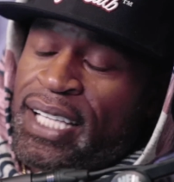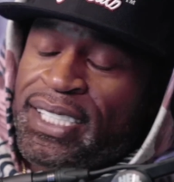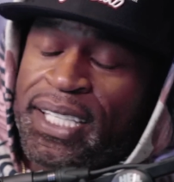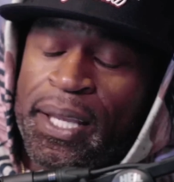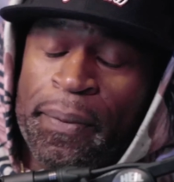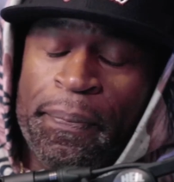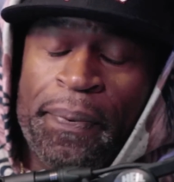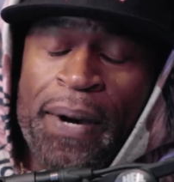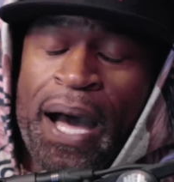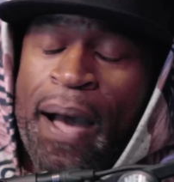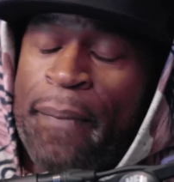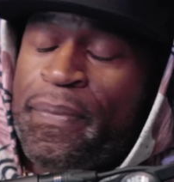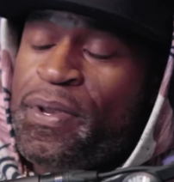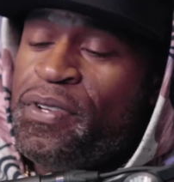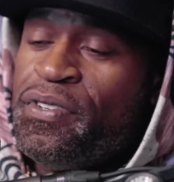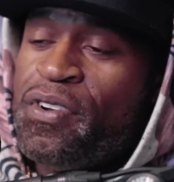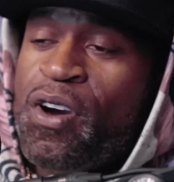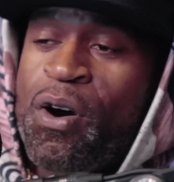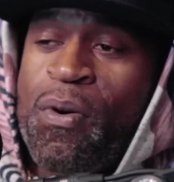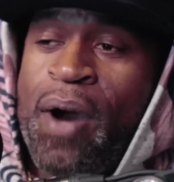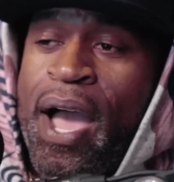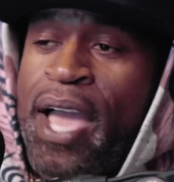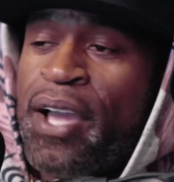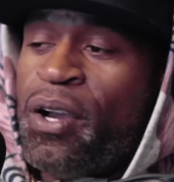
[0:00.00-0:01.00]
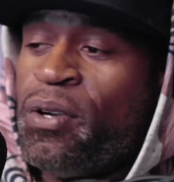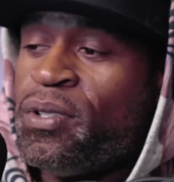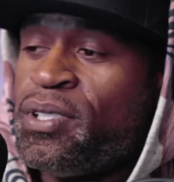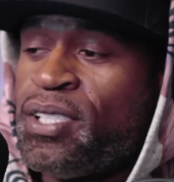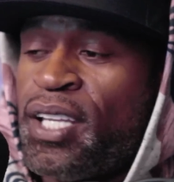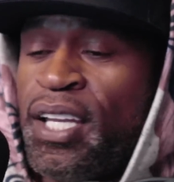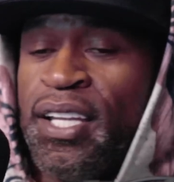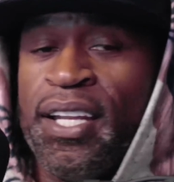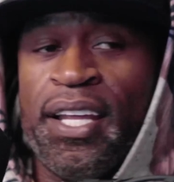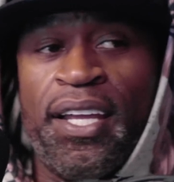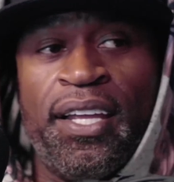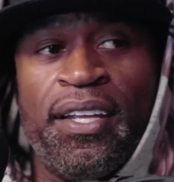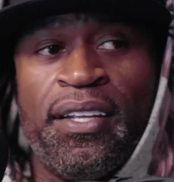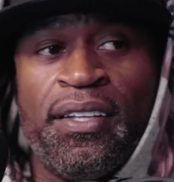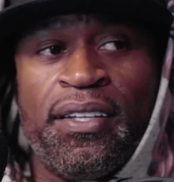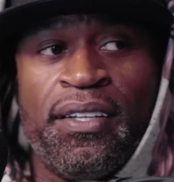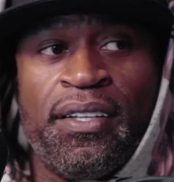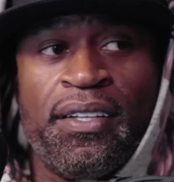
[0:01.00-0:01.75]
said, Pop, you know I ain't going to say that.